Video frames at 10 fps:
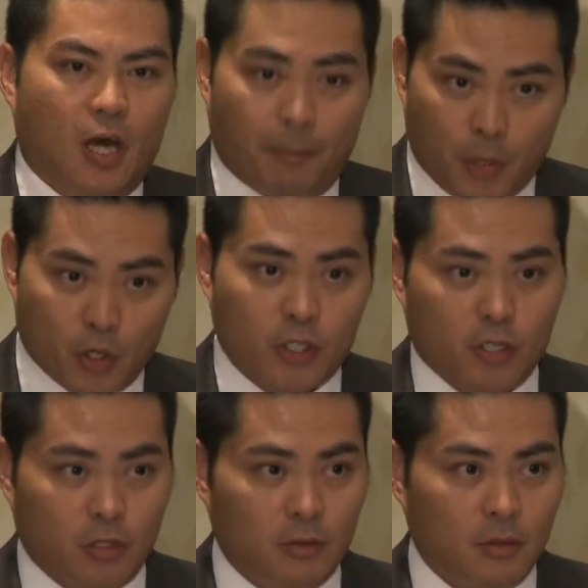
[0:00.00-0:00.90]
a
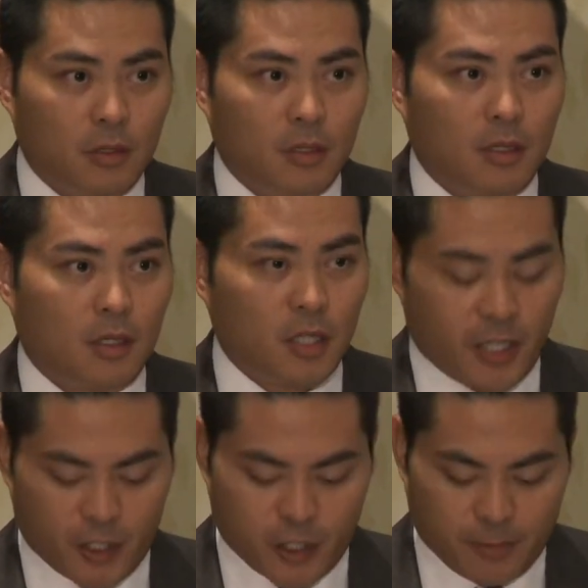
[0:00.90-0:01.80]
personal
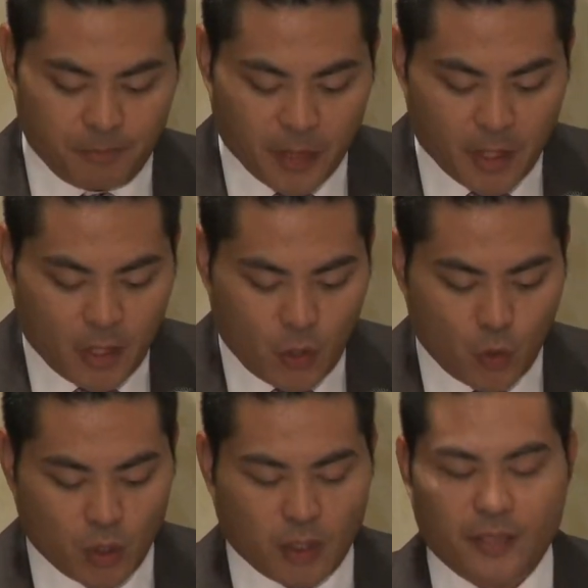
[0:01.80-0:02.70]
clinician who
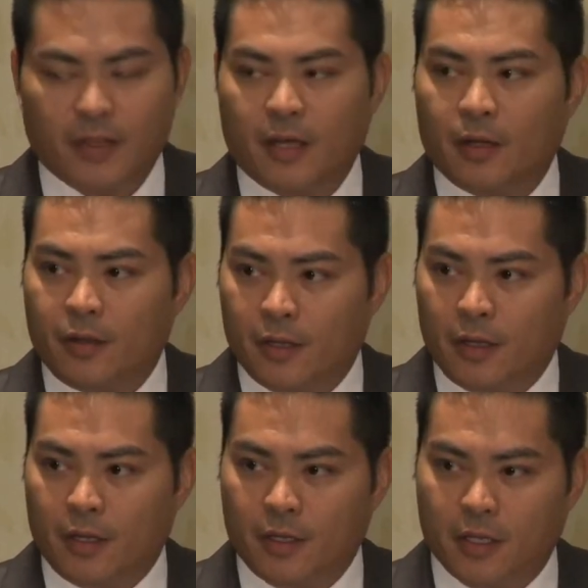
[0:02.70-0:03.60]
would lead
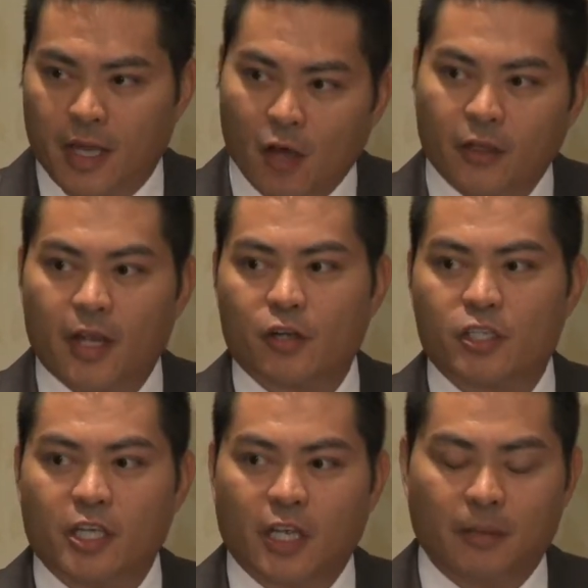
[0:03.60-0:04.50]
the healthcare
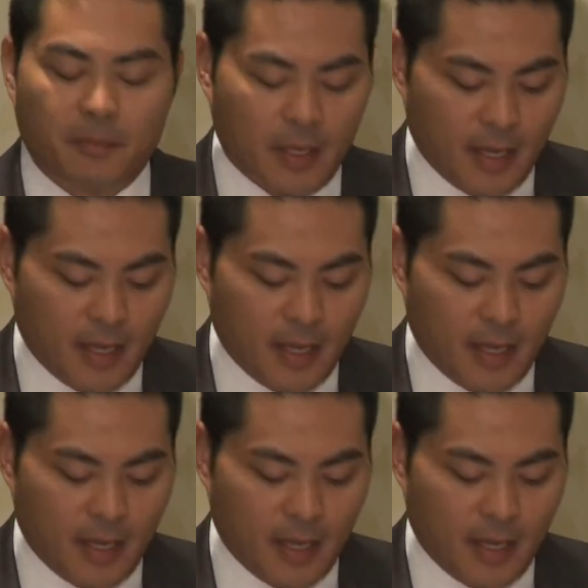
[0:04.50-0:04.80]
team